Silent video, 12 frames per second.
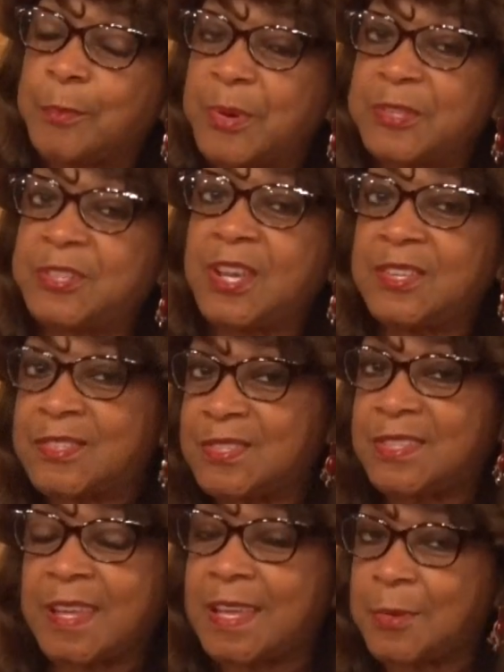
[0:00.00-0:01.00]
But
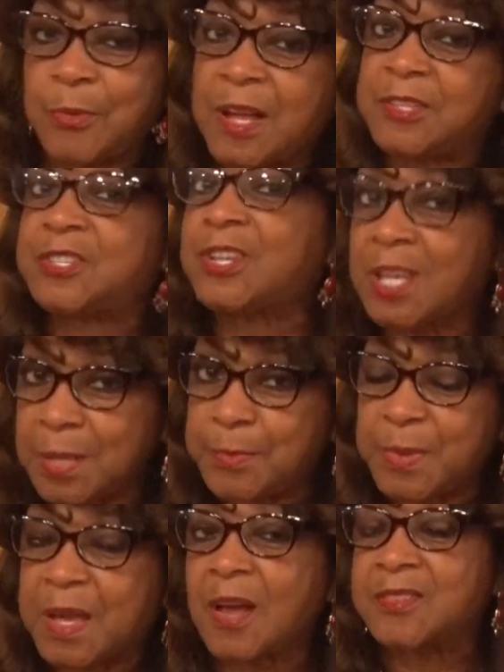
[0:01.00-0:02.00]
Jesus did. It wasn't cheap
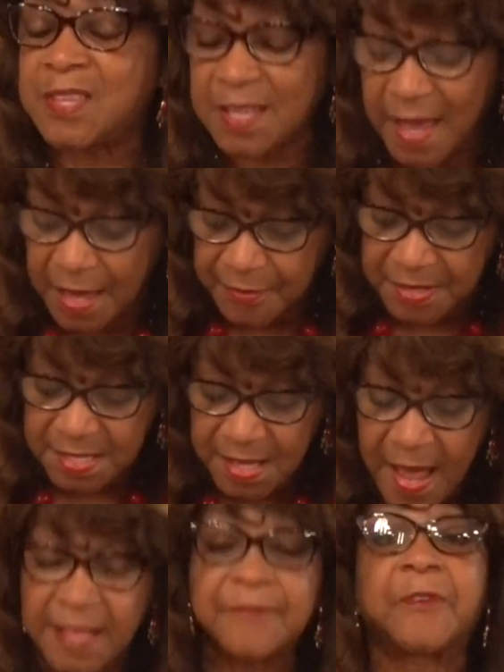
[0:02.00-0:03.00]
because he gave his
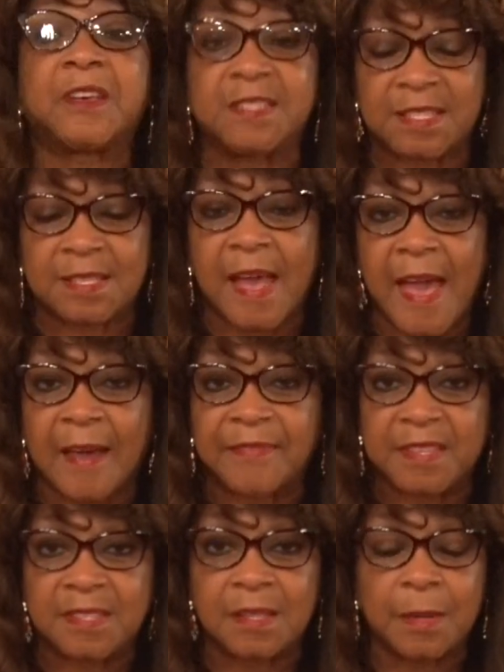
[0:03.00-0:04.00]
life for us to have
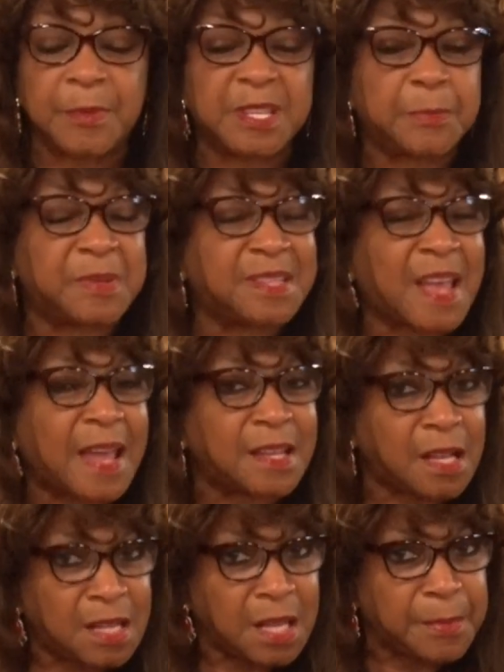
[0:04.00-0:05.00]
this liberty, but not
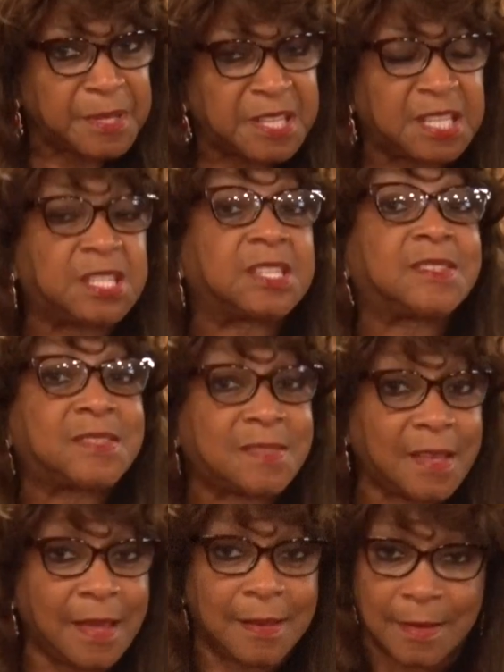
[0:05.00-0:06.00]
a liberty to
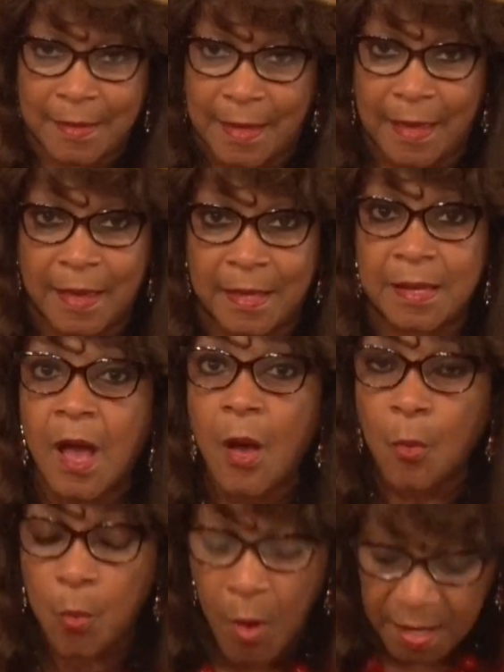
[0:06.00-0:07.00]
sin again
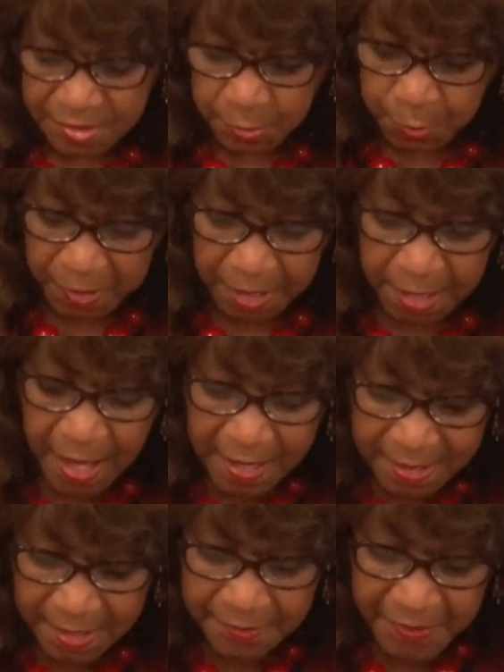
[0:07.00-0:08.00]
once we
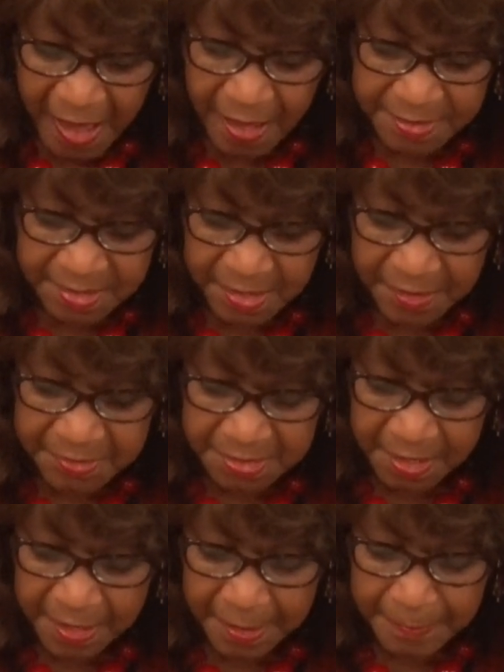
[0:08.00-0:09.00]
give ourselves
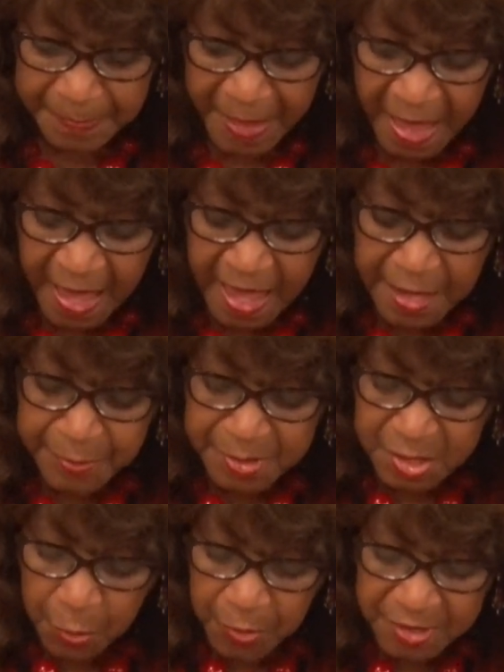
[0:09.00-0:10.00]
to him. It
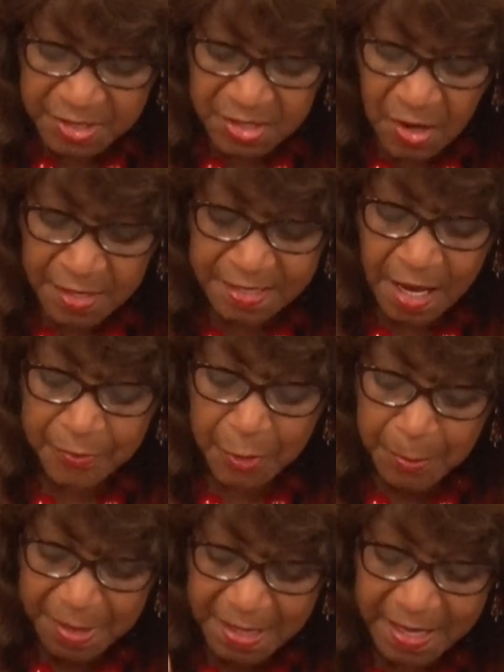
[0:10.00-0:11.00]
was a result of a
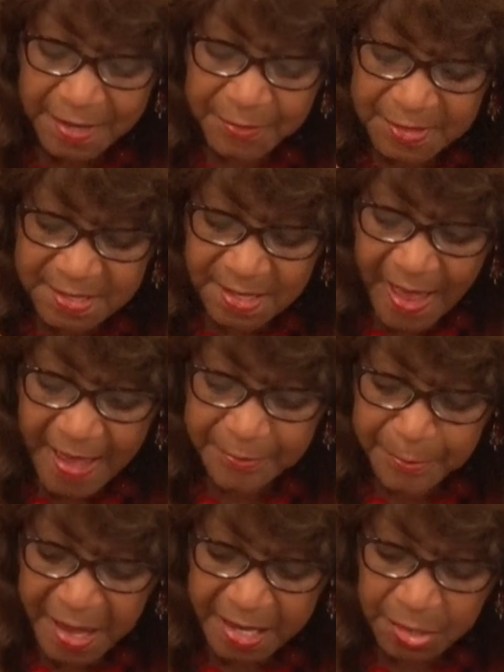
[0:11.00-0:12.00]
believer's
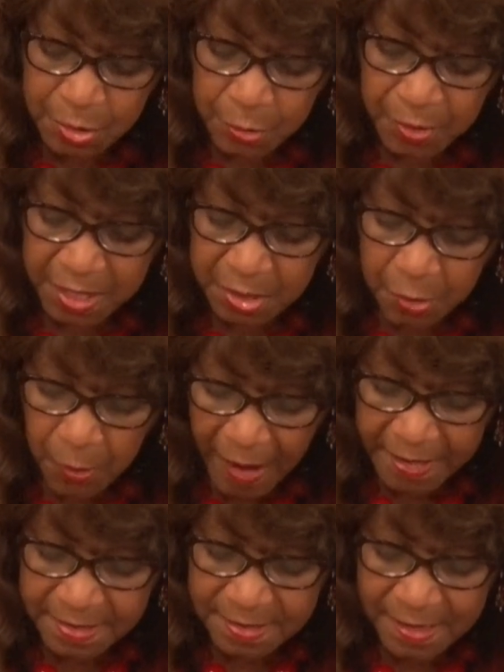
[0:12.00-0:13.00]
life made new in
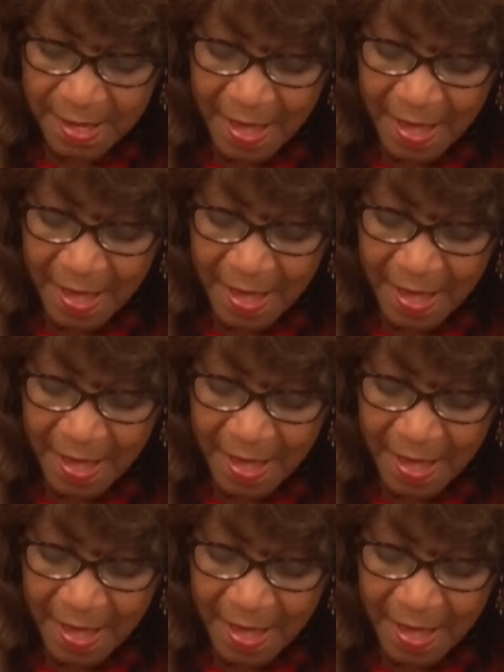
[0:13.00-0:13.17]
Christ.